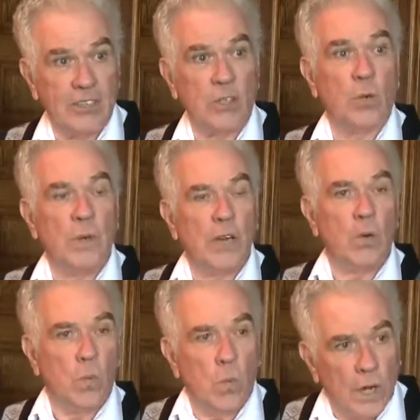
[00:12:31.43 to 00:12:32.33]
So we
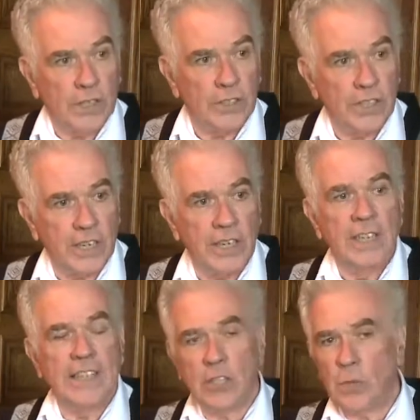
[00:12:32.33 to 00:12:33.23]
don't want
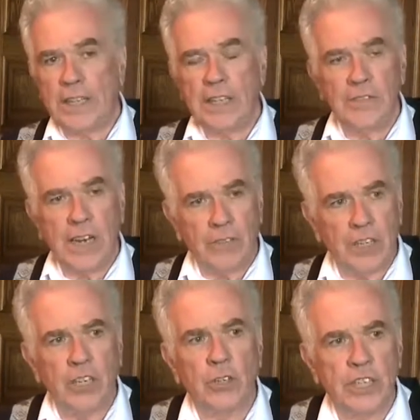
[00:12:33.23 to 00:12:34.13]
that's why they've never
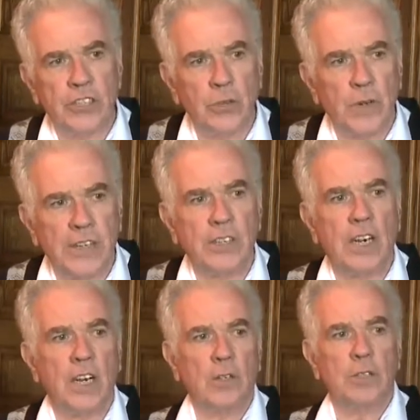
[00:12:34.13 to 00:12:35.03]
increased the rent
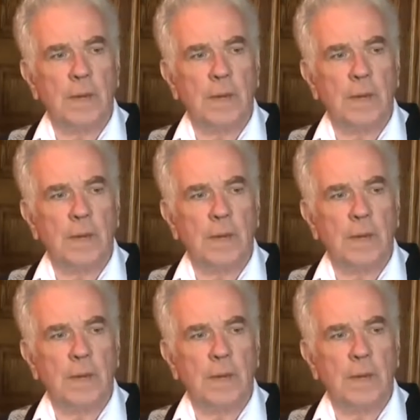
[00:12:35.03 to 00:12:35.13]
allowance.